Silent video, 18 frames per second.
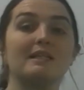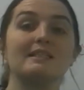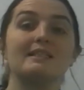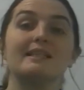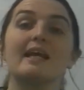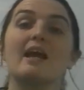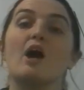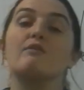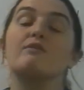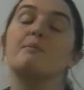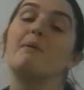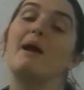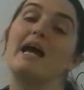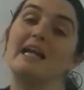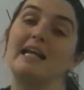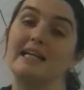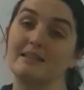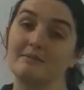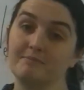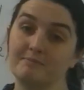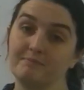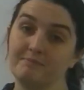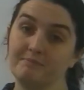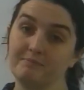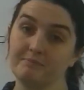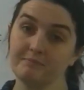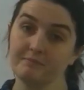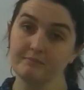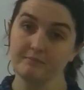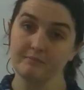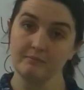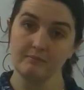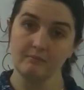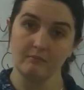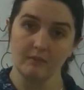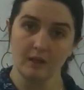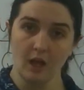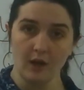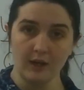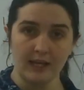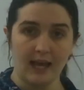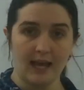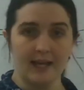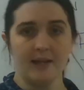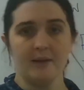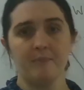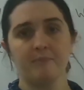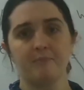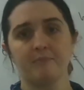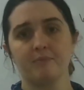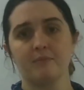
means they are repelling. Okay.